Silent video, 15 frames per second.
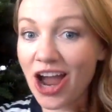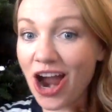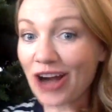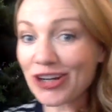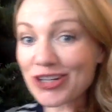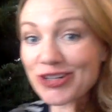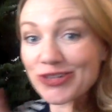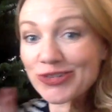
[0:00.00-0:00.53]

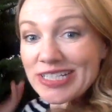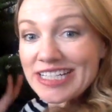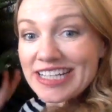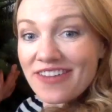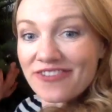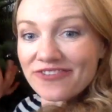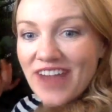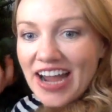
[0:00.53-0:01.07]
Our
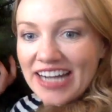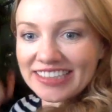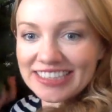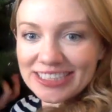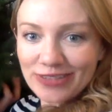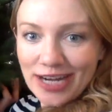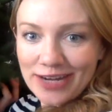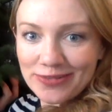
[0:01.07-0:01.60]
tree
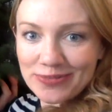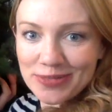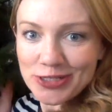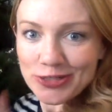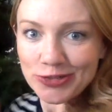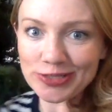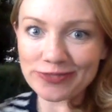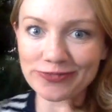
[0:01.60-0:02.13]
finally arrived from the
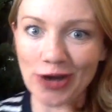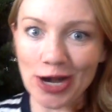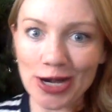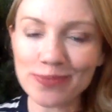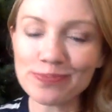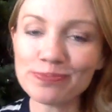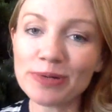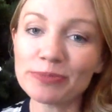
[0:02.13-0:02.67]
tree
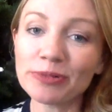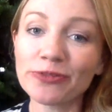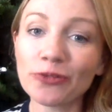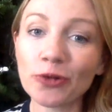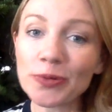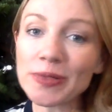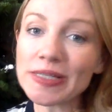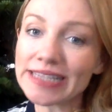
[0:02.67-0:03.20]
farm, but
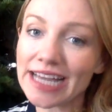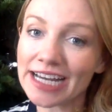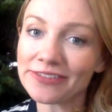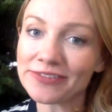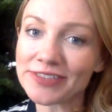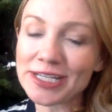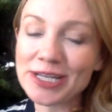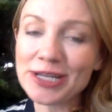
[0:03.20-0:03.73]
before we
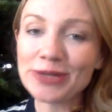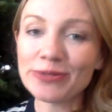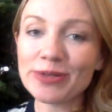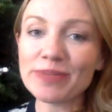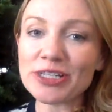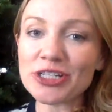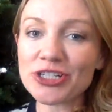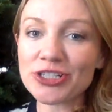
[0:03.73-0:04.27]
left, we
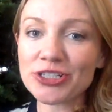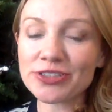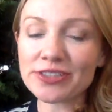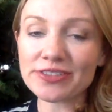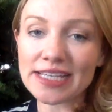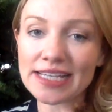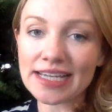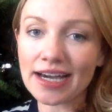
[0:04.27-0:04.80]
made sure
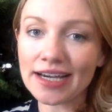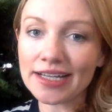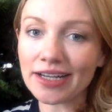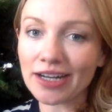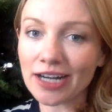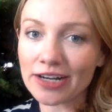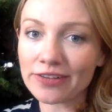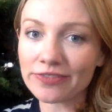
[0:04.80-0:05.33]
that they cut
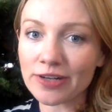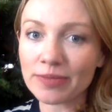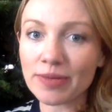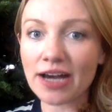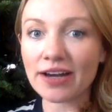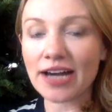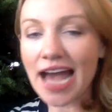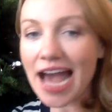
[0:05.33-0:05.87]
off
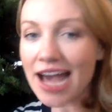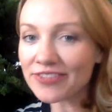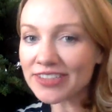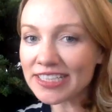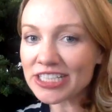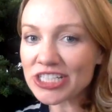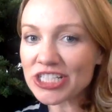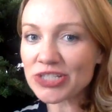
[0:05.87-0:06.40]
about 1/2
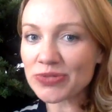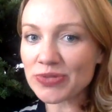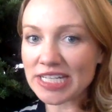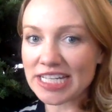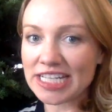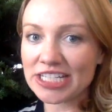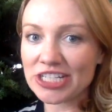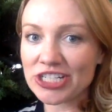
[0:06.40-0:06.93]
inch to 1
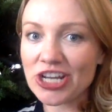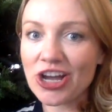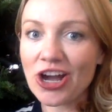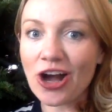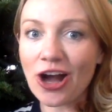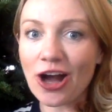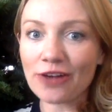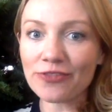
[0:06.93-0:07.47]
inch
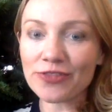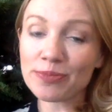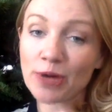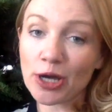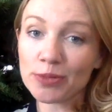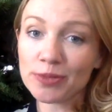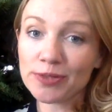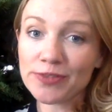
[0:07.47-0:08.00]
off the
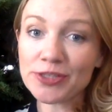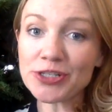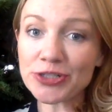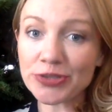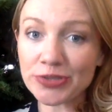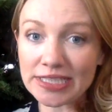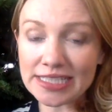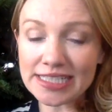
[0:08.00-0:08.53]
bottom of the
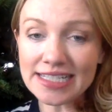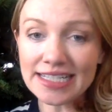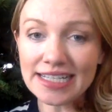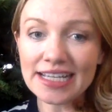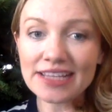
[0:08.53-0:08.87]
tree.